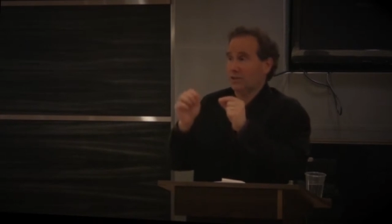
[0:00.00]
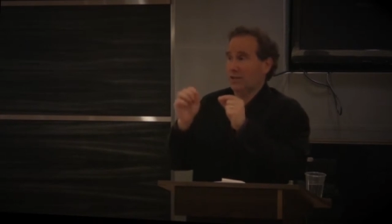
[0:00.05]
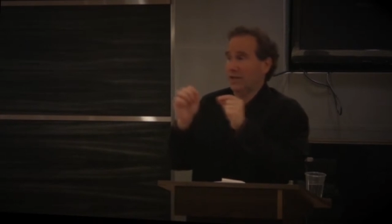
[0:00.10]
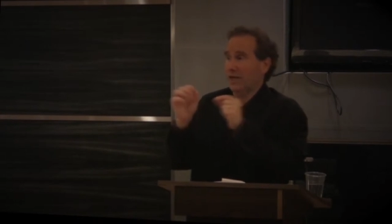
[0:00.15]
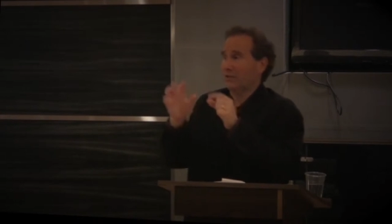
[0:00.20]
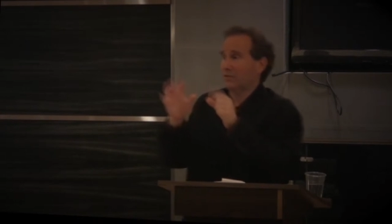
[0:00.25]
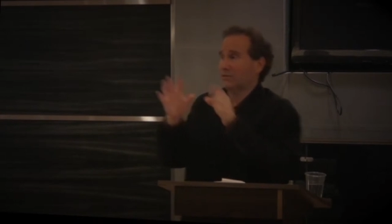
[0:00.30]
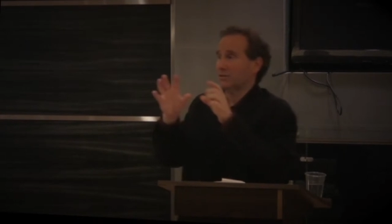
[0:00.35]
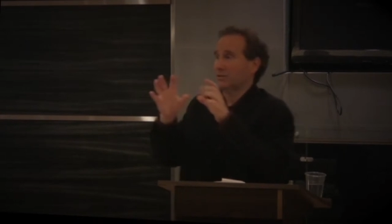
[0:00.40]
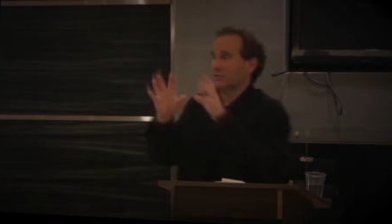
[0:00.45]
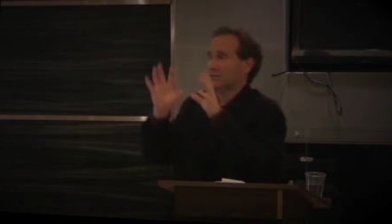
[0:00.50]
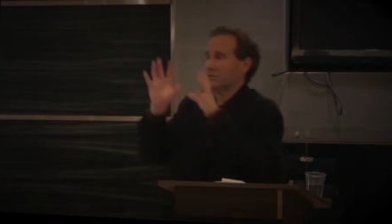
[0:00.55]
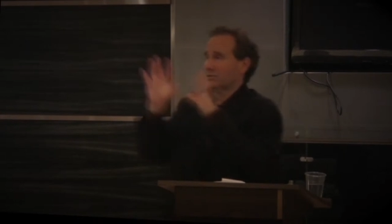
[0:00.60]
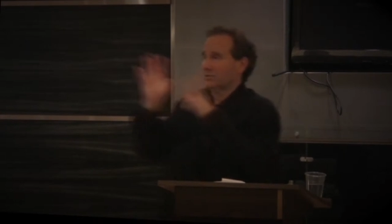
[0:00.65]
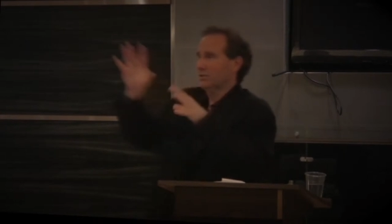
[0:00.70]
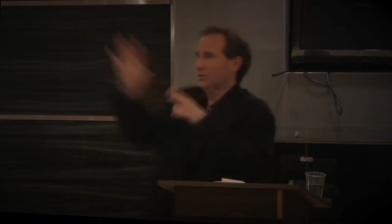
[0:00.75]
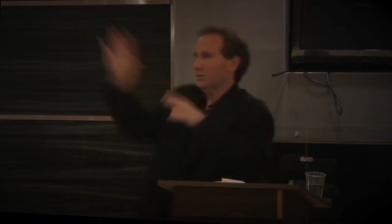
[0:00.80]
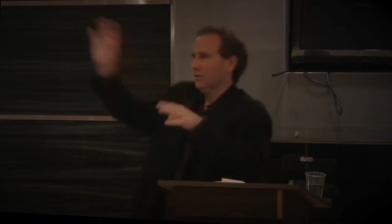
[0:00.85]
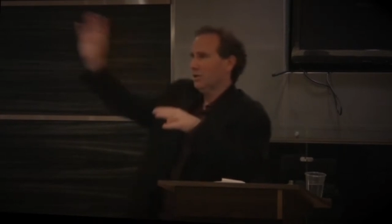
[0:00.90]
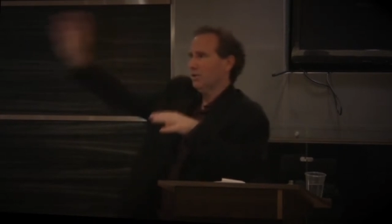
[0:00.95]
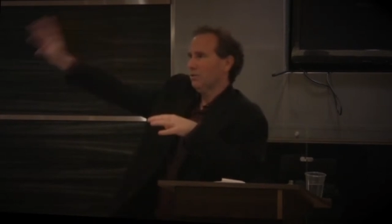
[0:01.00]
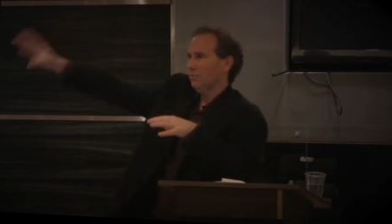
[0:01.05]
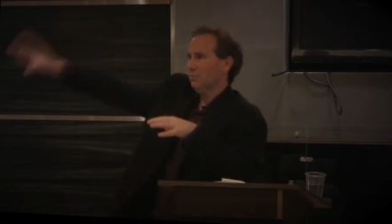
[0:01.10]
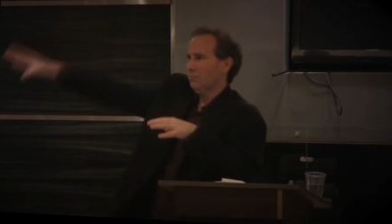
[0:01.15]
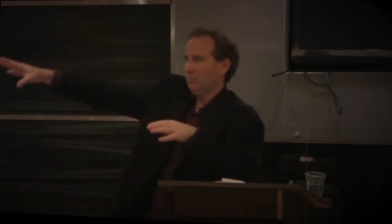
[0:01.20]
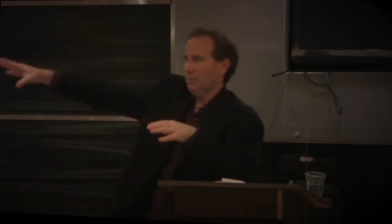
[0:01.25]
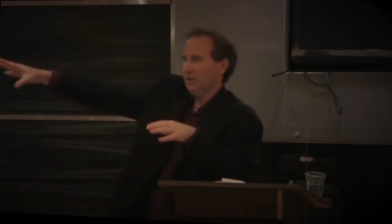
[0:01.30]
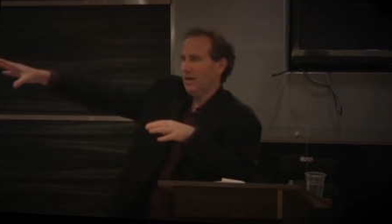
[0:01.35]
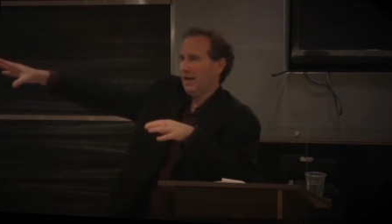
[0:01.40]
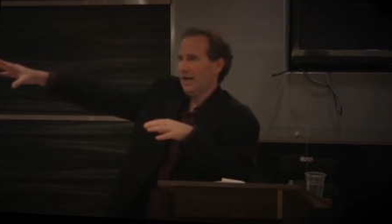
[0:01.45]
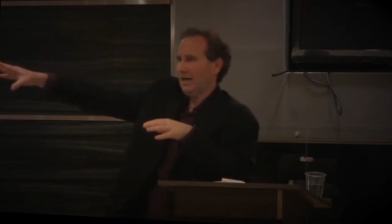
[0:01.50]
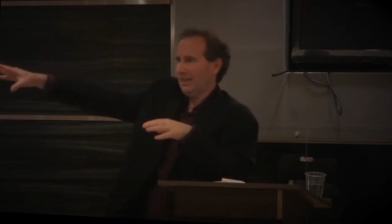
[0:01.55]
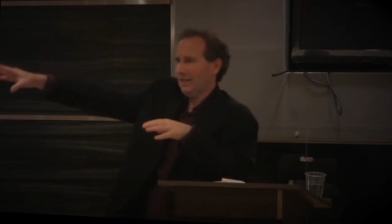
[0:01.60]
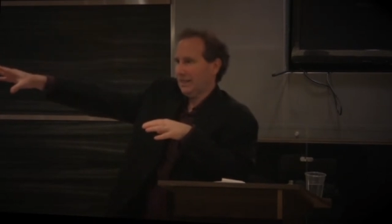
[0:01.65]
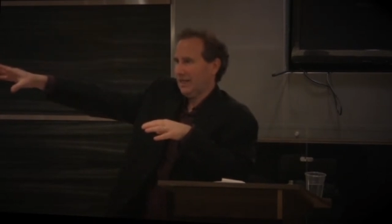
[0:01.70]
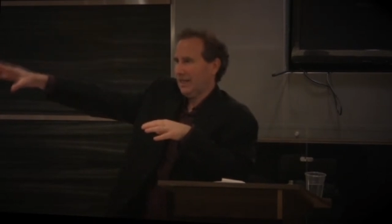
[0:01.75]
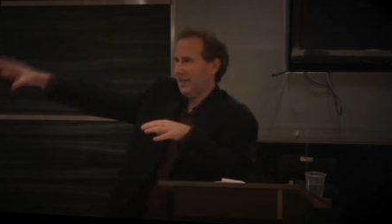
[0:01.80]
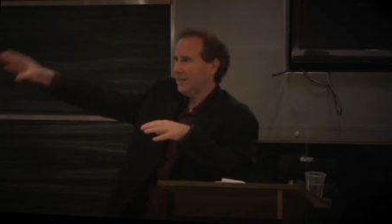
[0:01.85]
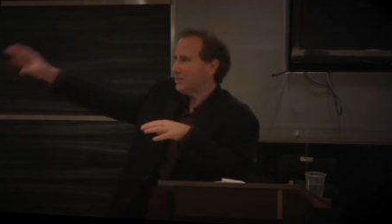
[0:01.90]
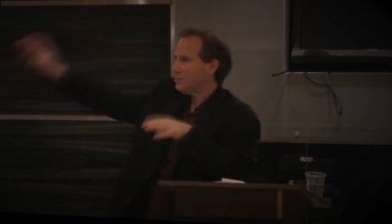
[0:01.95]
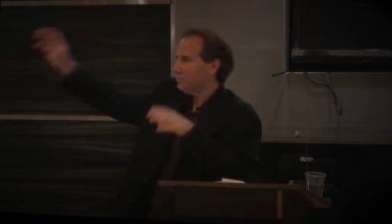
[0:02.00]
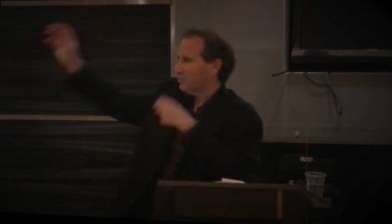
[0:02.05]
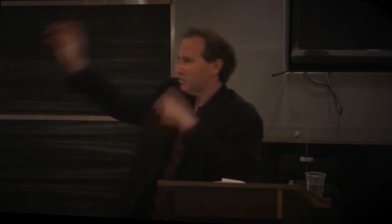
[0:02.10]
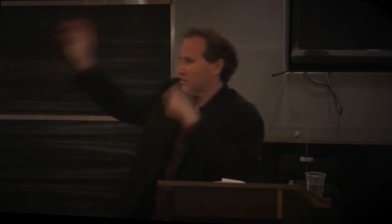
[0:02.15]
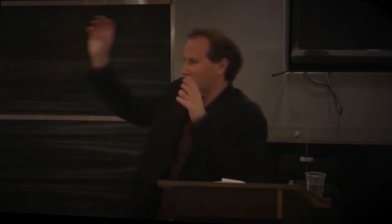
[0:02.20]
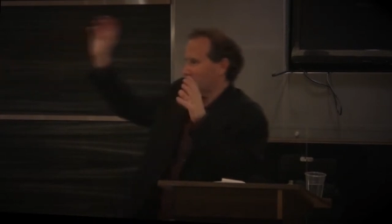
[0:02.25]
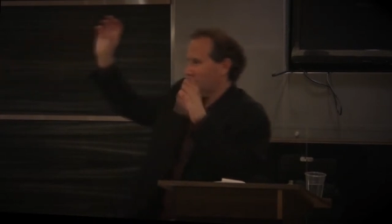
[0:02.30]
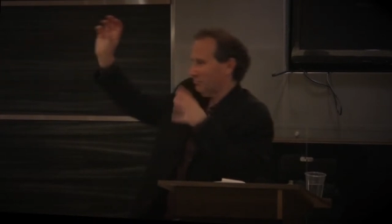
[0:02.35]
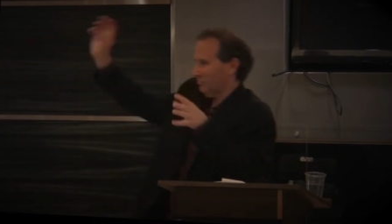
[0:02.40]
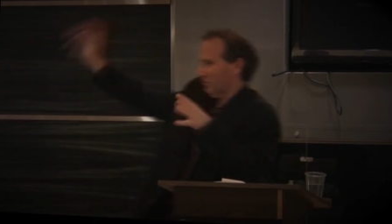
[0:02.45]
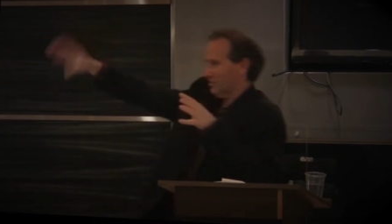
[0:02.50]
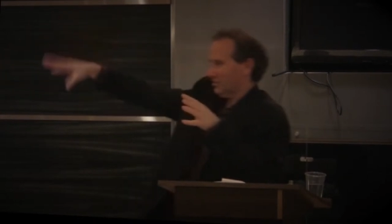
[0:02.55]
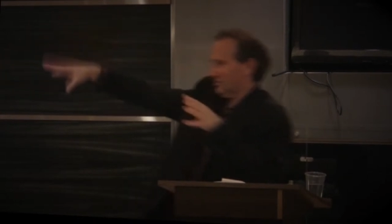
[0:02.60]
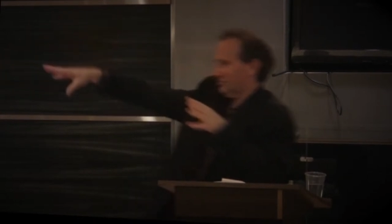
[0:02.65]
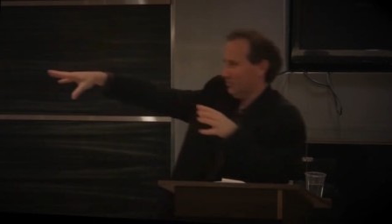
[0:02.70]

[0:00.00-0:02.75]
Now, just to, I had a case with, some, with,